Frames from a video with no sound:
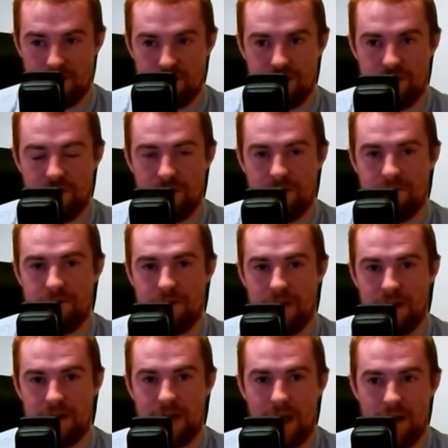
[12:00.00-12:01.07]
through and,
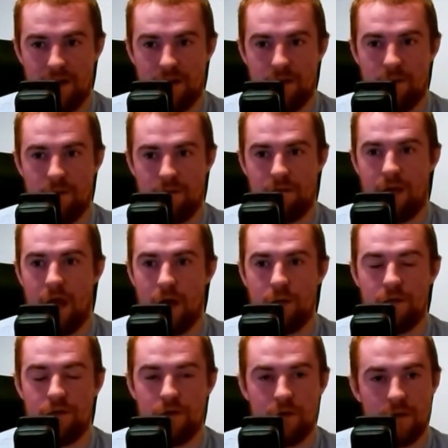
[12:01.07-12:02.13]
and telling you how to
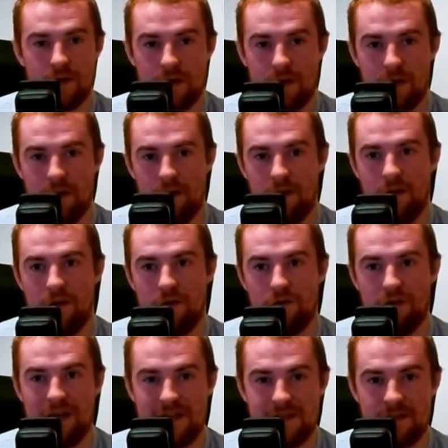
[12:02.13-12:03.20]
do it, there
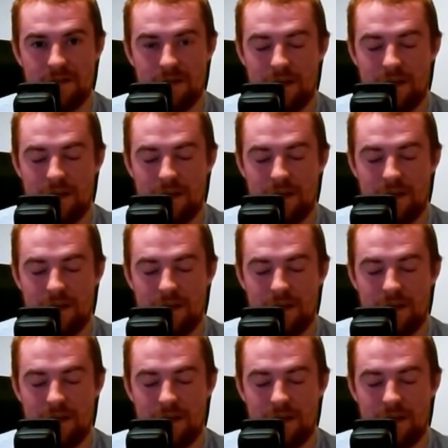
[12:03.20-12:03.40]
isn't.